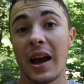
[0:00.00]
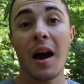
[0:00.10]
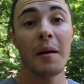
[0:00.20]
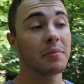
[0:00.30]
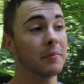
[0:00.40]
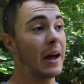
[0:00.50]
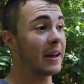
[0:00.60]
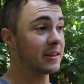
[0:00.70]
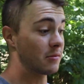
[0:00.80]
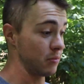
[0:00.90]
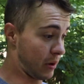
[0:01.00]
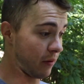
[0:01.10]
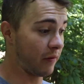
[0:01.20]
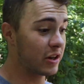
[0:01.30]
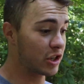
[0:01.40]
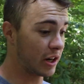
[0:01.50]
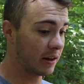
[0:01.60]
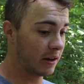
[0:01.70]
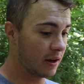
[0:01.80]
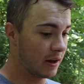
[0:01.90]
up as we were fishing.
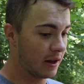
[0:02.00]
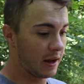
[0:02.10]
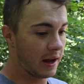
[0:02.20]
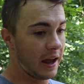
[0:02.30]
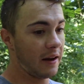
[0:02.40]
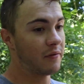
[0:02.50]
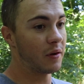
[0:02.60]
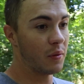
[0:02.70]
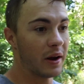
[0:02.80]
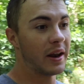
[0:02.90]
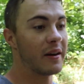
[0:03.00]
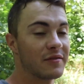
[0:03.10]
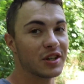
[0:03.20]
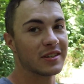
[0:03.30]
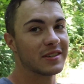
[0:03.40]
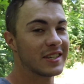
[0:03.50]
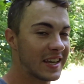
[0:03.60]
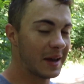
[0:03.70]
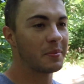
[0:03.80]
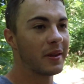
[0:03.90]
And if we would have just
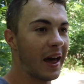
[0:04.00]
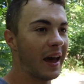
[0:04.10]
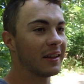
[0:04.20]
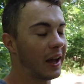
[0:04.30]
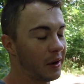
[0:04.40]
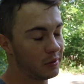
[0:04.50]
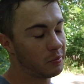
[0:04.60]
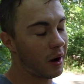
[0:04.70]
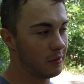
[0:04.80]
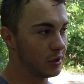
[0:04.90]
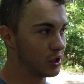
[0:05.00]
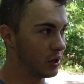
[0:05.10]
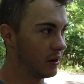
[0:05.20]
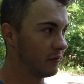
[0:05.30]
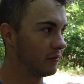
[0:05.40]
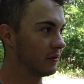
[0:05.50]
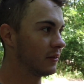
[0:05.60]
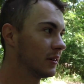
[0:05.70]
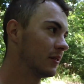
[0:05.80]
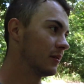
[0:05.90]
skipped that, like we probably should have,
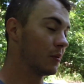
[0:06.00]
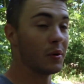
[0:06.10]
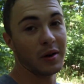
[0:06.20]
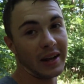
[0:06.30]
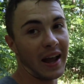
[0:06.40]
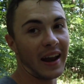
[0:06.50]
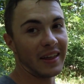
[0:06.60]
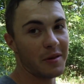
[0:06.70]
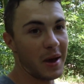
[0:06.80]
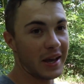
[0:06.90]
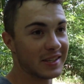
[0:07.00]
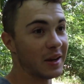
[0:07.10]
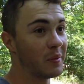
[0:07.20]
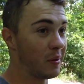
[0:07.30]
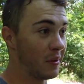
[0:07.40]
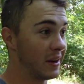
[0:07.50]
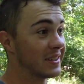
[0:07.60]
we wouldn't have got in the mess that we were in